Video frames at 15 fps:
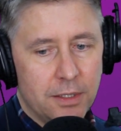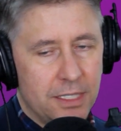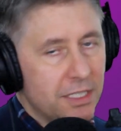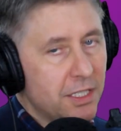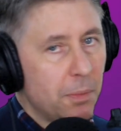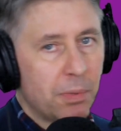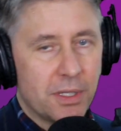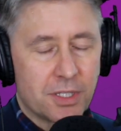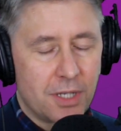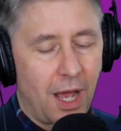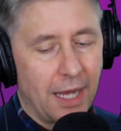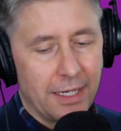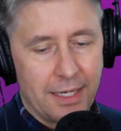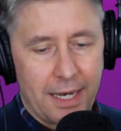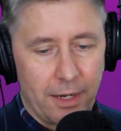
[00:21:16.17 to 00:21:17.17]
Discipline's
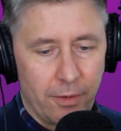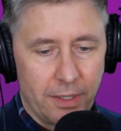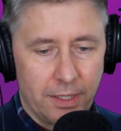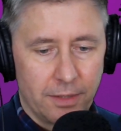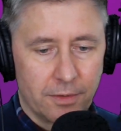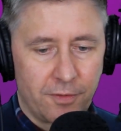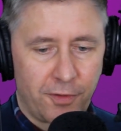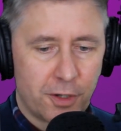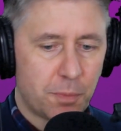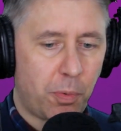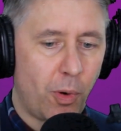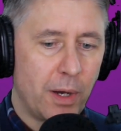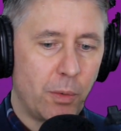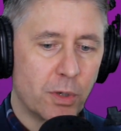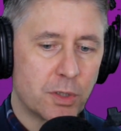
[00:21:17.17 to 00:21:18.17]
not inherited. The first
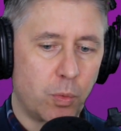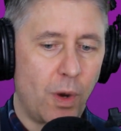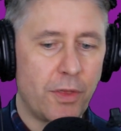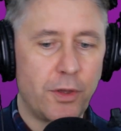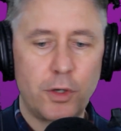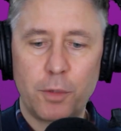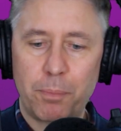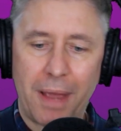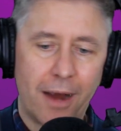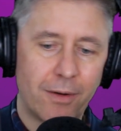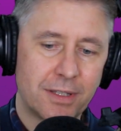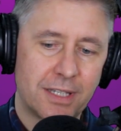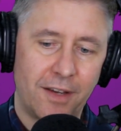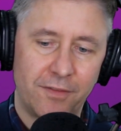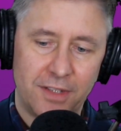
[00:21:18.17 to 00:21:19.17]
point was whether your
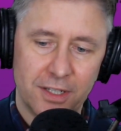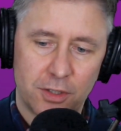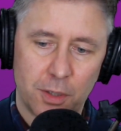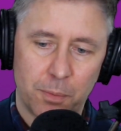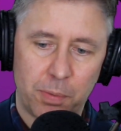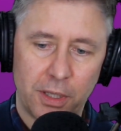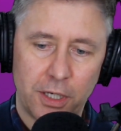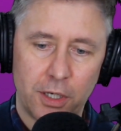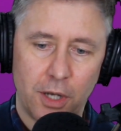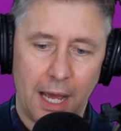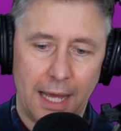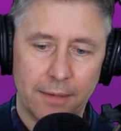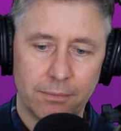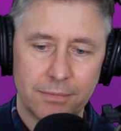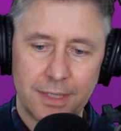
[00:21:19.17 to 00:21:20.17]
parents have discipline or
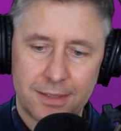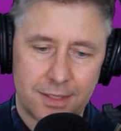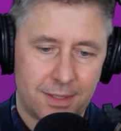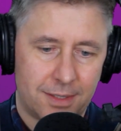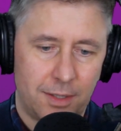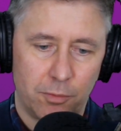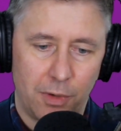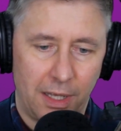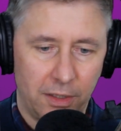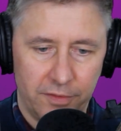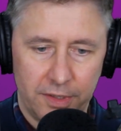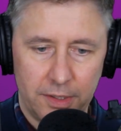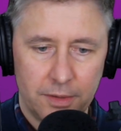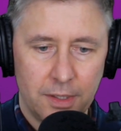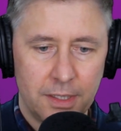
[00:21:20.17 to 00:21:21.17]
not, that's just
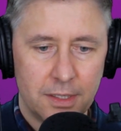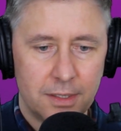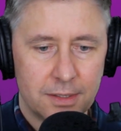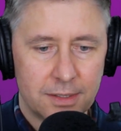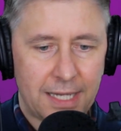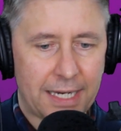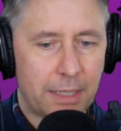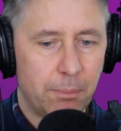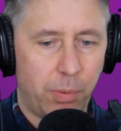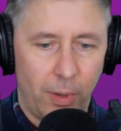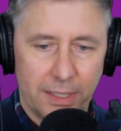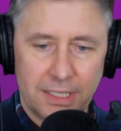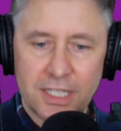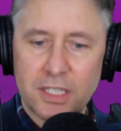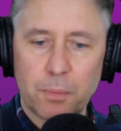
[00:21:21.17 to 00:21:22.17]
irrelevant. Second
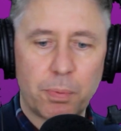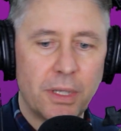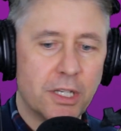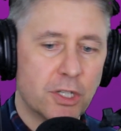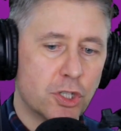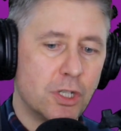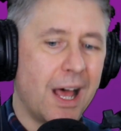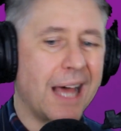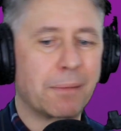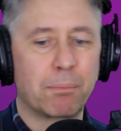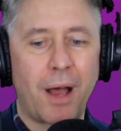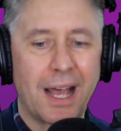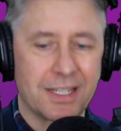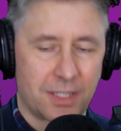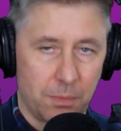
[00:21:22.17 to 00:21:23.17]
point, discipline is not
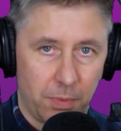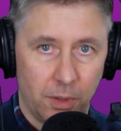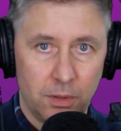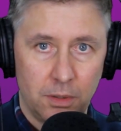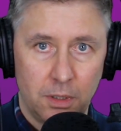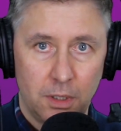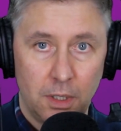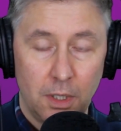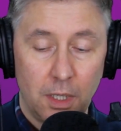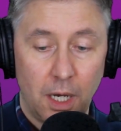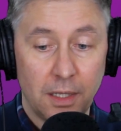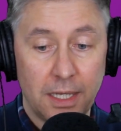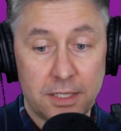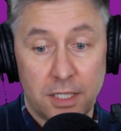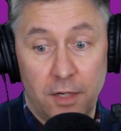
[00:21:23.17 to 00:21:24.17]
possible
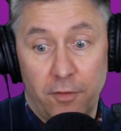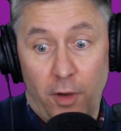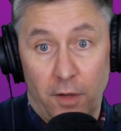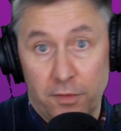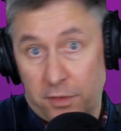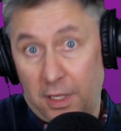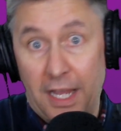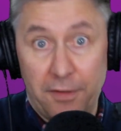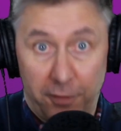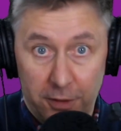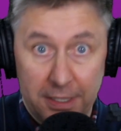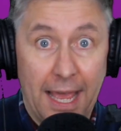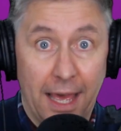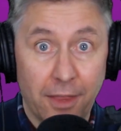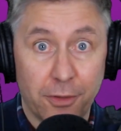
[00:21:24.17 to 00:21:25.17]
unless it involves life or
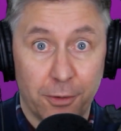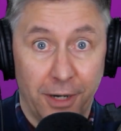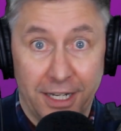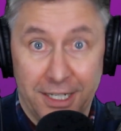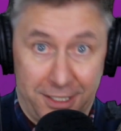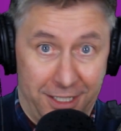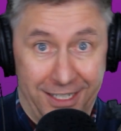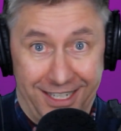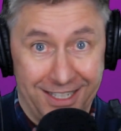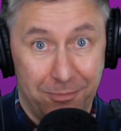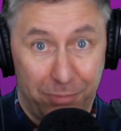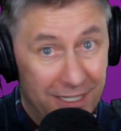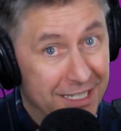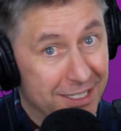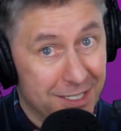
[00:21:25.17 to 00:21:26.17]
death, right? You can get
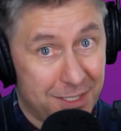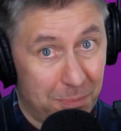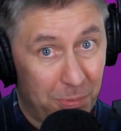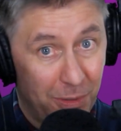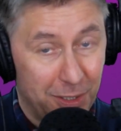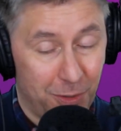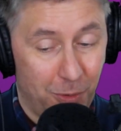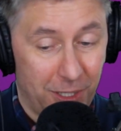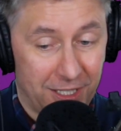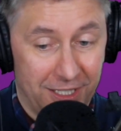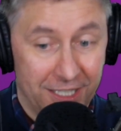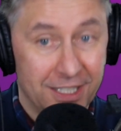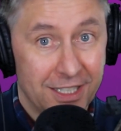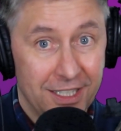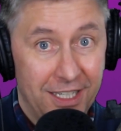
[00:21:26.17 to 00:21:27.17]
pretty disciplined
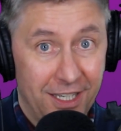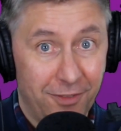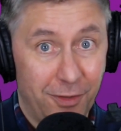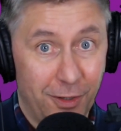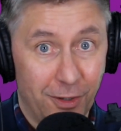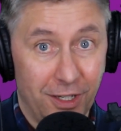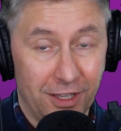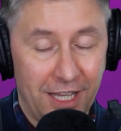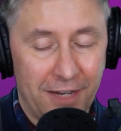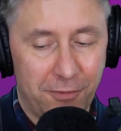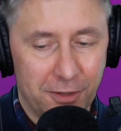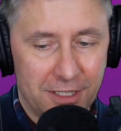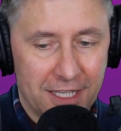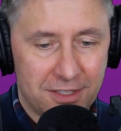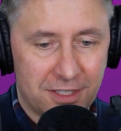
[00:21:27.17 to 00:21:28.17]
quickly if you're in a life
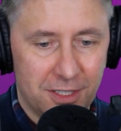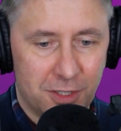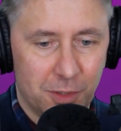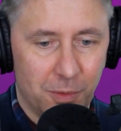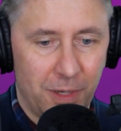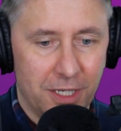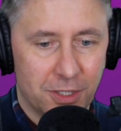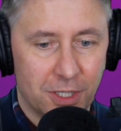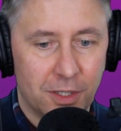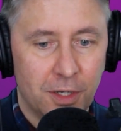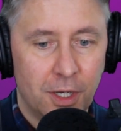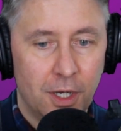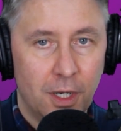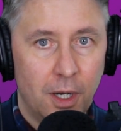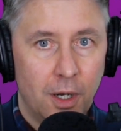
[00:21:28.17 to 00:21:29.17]
or death situation
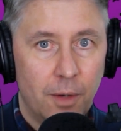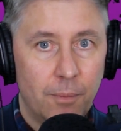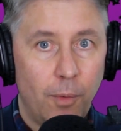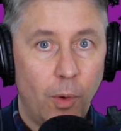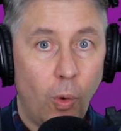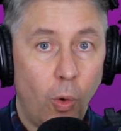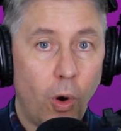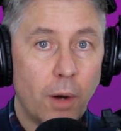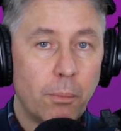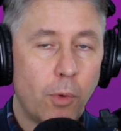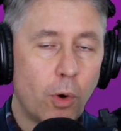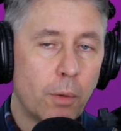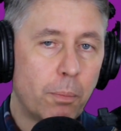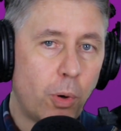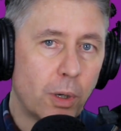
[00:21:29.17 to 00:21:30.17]
or
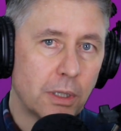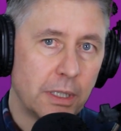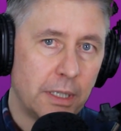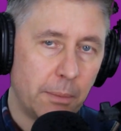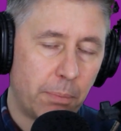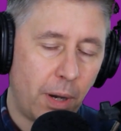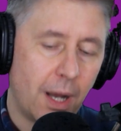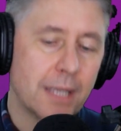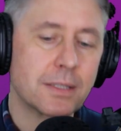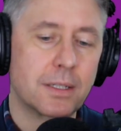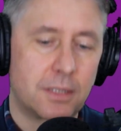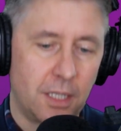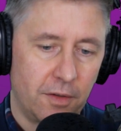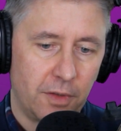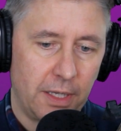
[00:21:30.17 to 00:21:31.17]
more importantly and
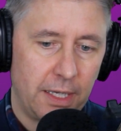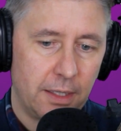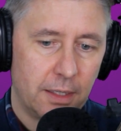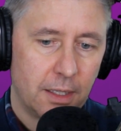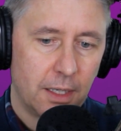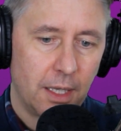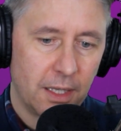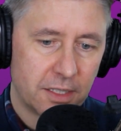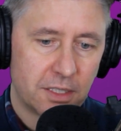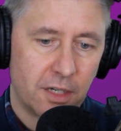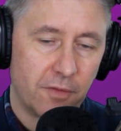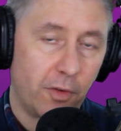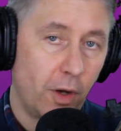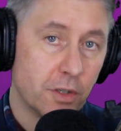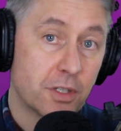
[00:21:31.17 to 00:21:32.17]
positively, unless it
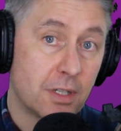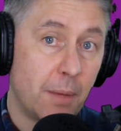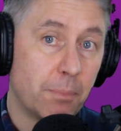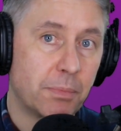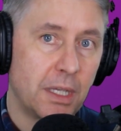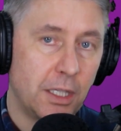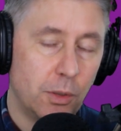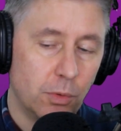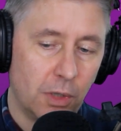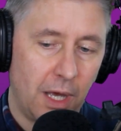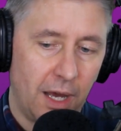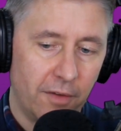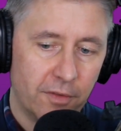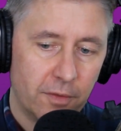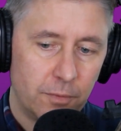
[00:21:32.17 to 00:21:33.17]
involves something you
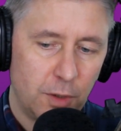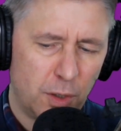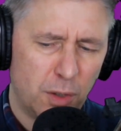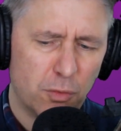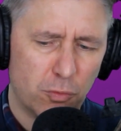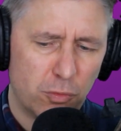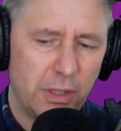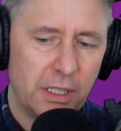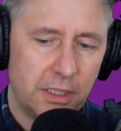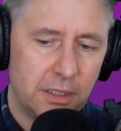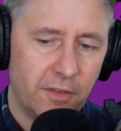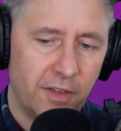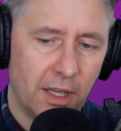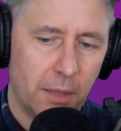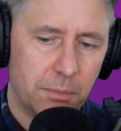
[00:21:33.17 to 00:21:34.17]
love. You can really
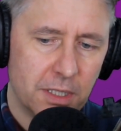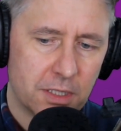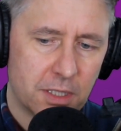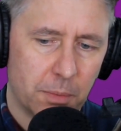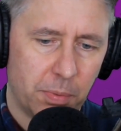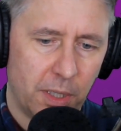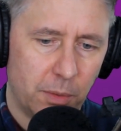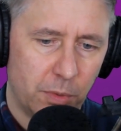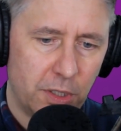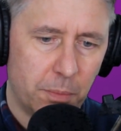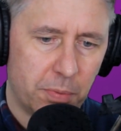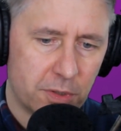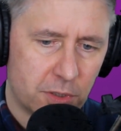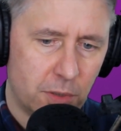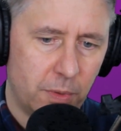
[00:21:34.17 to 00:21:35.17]
develop discipline when you're
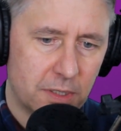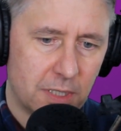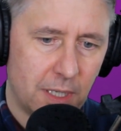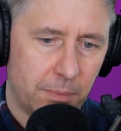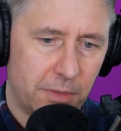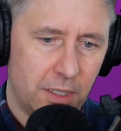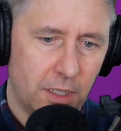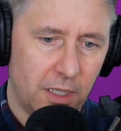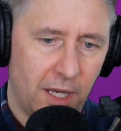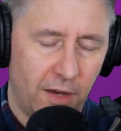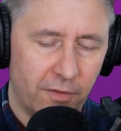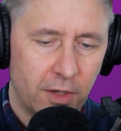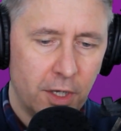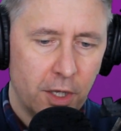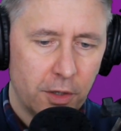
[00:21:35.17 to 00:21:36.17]
pursuing something you
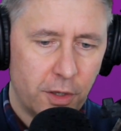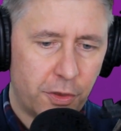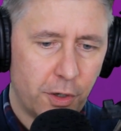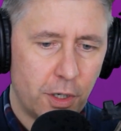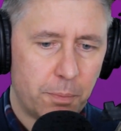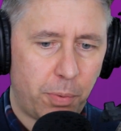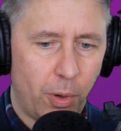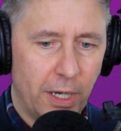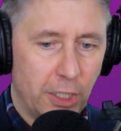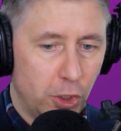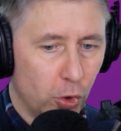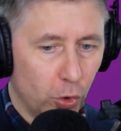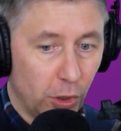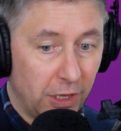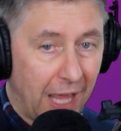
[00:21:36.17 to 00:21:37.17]
love. The third point,
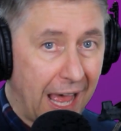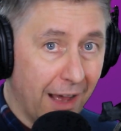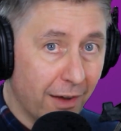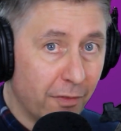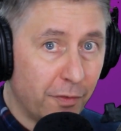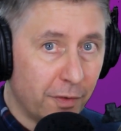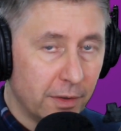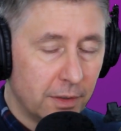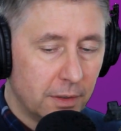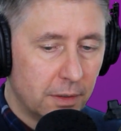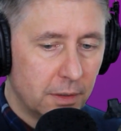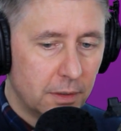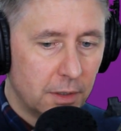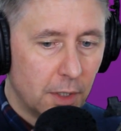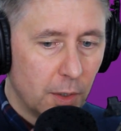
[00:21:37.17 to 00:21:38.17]
your love
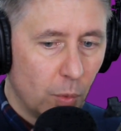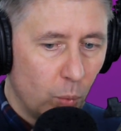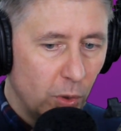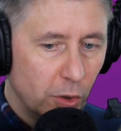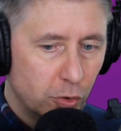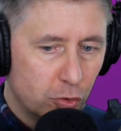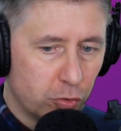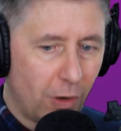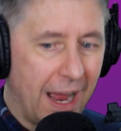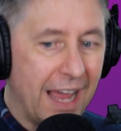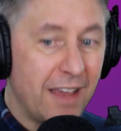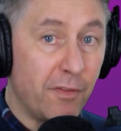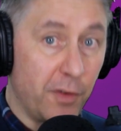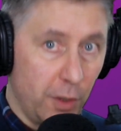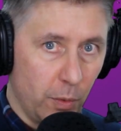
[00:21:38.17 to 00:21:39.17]
will
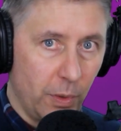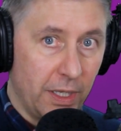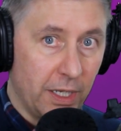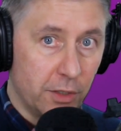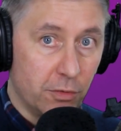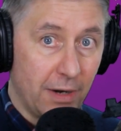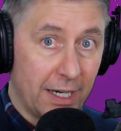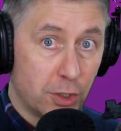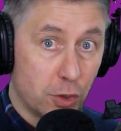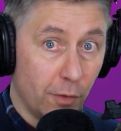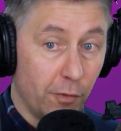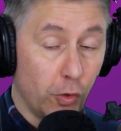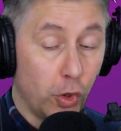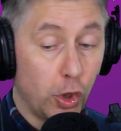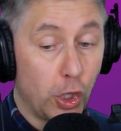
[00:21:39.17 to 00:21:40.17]
drive you in a direction
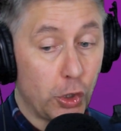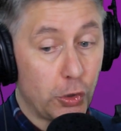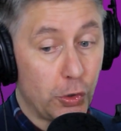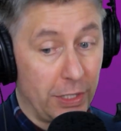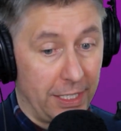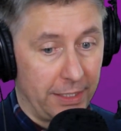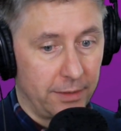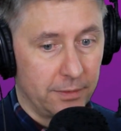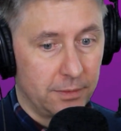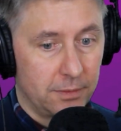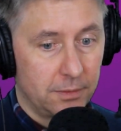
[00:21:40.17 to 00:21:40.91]
of learning.